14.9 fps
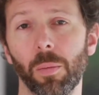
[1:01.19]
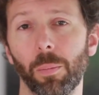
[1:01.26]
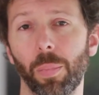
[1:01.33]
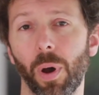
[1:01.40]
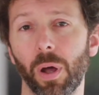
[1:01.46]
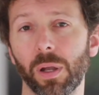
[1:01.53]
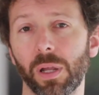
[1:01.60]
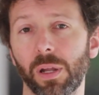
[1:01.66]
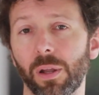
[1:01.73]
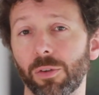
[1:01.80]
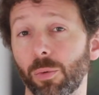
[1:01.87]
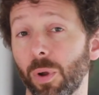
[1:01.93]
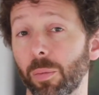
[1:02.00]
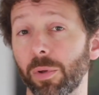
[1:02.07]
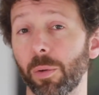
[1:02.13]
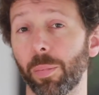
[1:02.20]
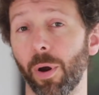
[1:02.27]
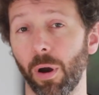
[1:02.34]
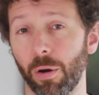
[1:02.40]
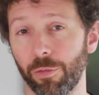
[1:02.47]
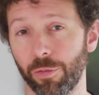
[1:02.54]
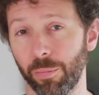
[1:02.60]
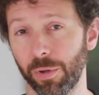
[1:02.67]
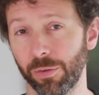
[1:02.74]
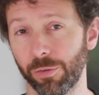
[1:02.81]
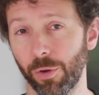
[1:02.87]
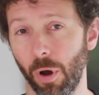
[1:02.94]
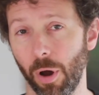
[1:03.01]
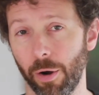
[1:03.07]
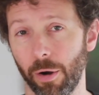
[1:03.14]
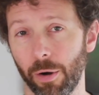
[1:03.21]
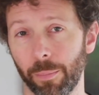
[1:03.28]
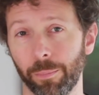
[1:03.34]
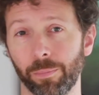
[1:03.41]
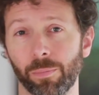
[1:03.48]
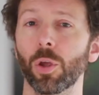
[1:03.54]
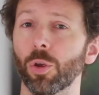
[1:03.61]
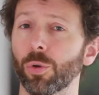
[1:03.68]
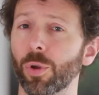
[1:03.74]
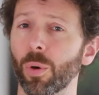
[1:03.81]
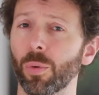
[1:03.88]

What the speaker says: but he doesn't want to be apart from his daughter. You